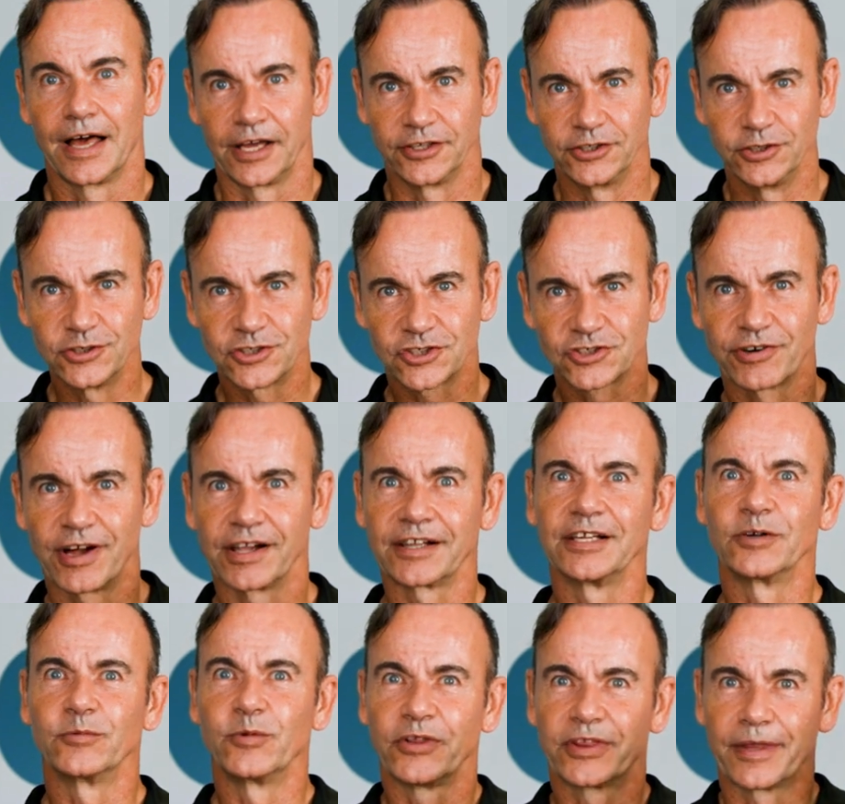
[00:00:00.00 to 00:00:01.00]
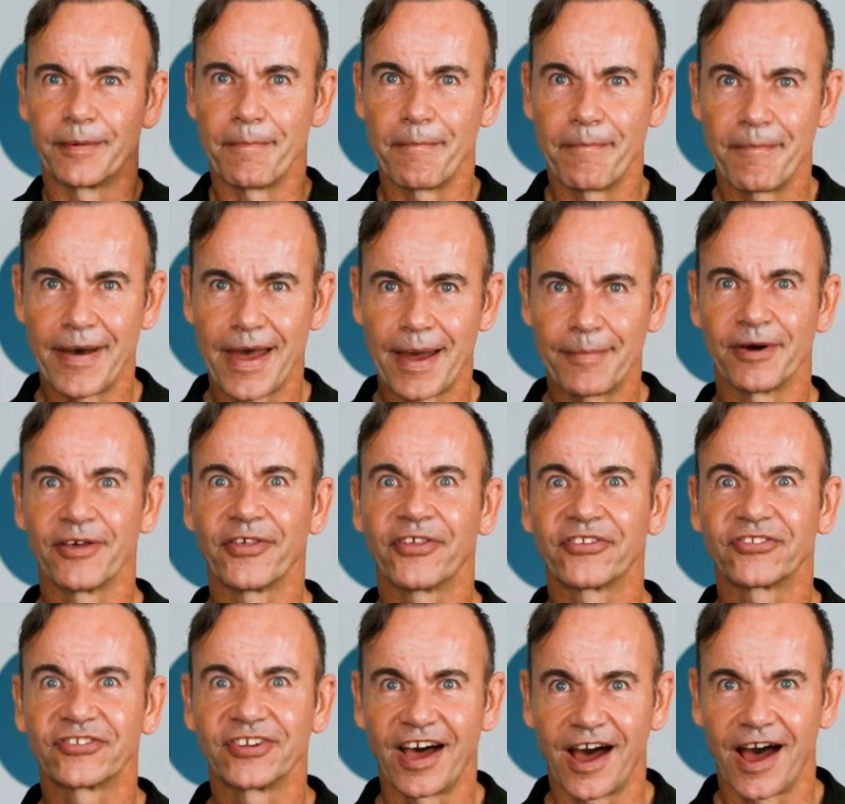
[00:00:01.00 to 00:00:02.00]
Are you struggling with the
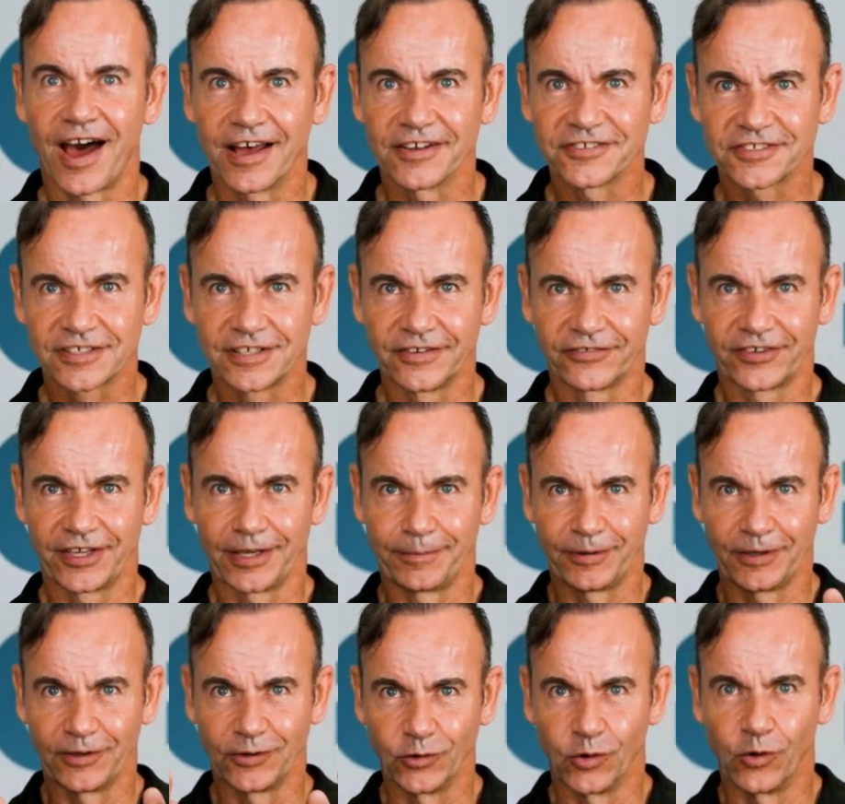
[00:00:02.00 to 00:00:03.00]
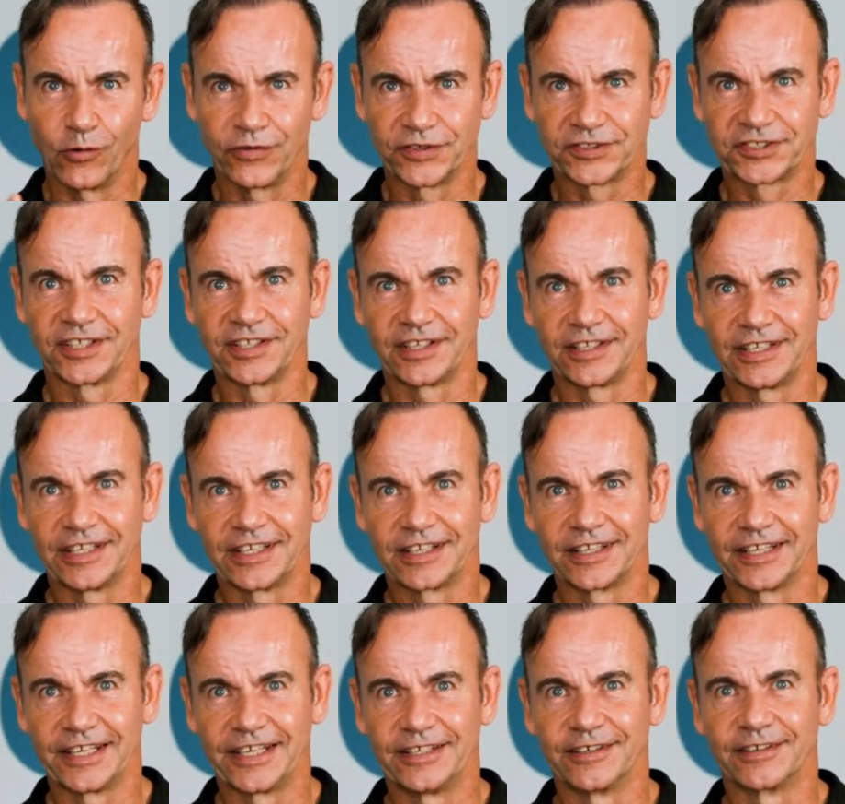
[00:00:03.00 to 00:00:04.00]
mammoth task of keeping your facility
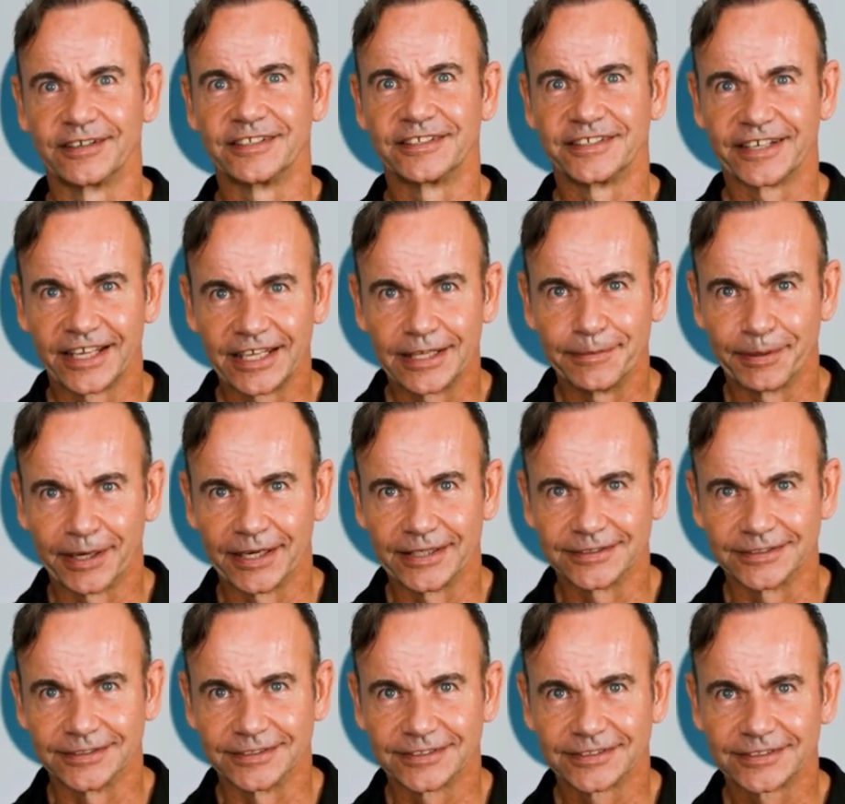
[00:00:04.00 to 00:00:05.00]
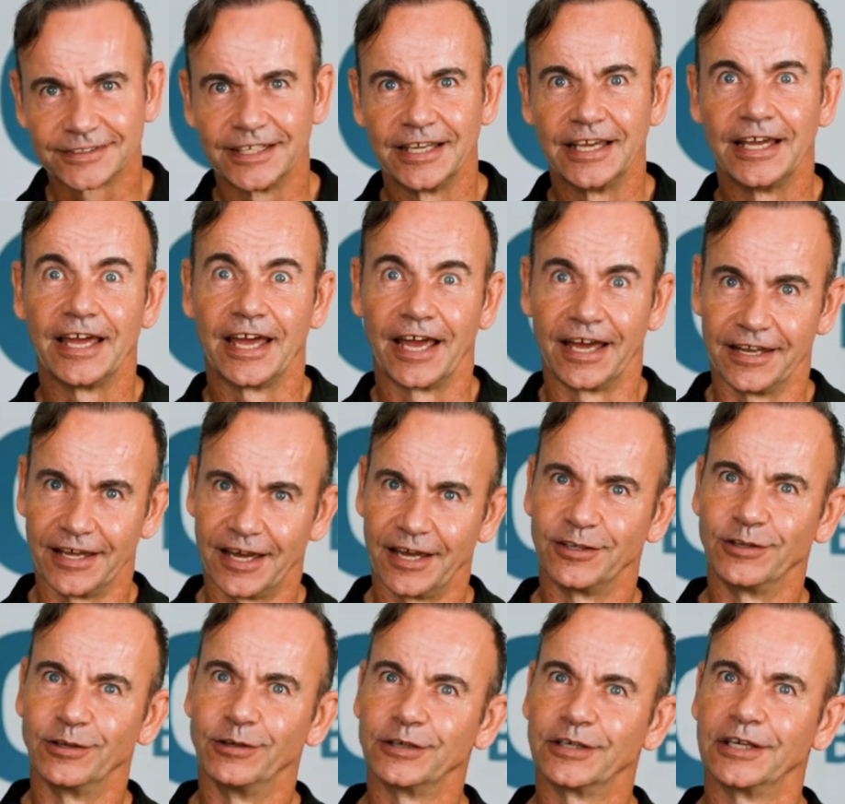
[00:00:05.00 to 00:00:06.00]
clean on a daily basis? And are
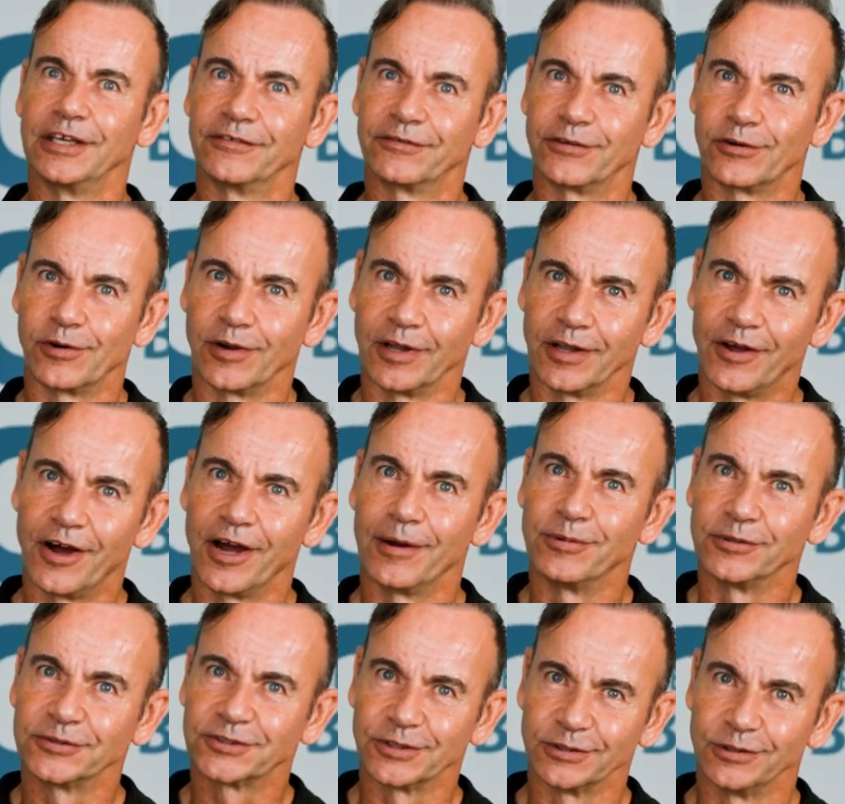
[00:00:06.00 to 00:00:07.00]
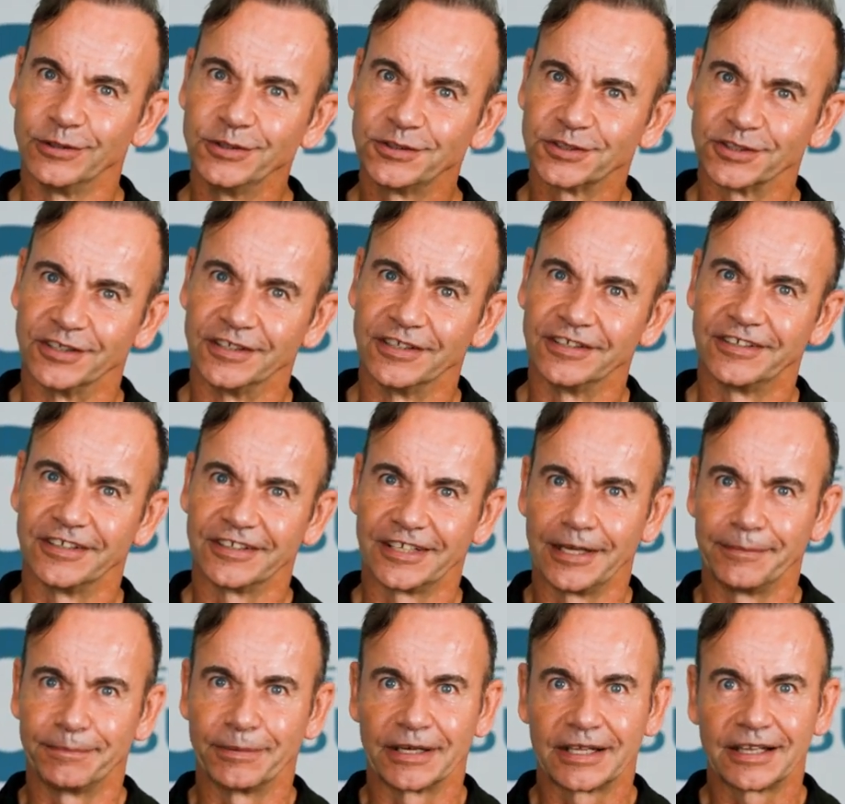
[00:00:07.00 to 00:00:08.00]
you looking for a reliable solution to
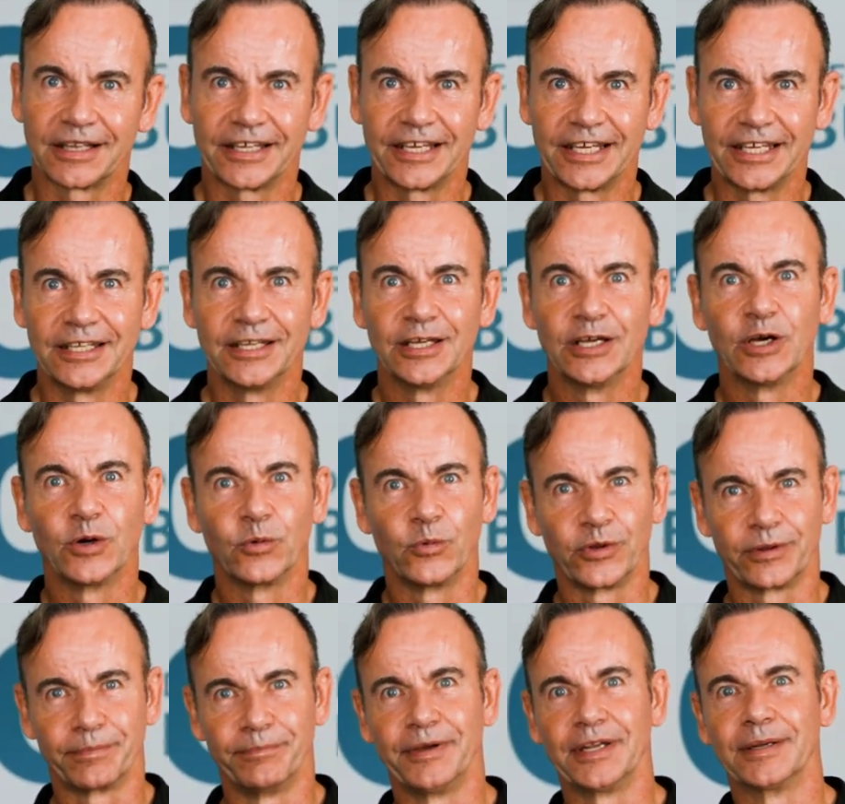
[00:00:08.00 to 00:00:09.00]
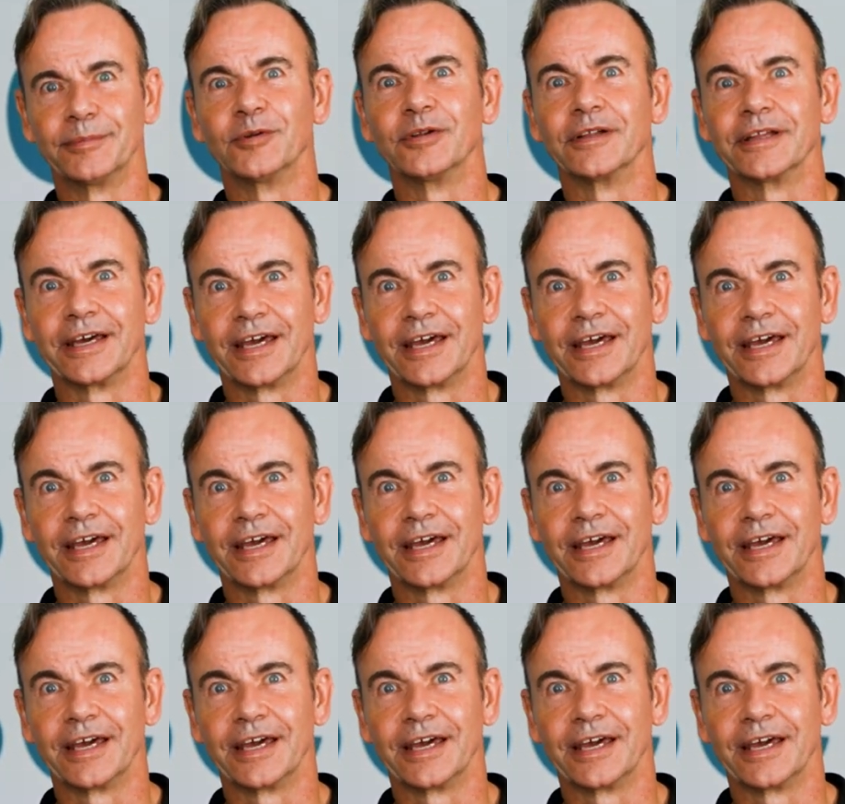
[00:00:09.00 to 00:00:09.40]
keep it clean with minimal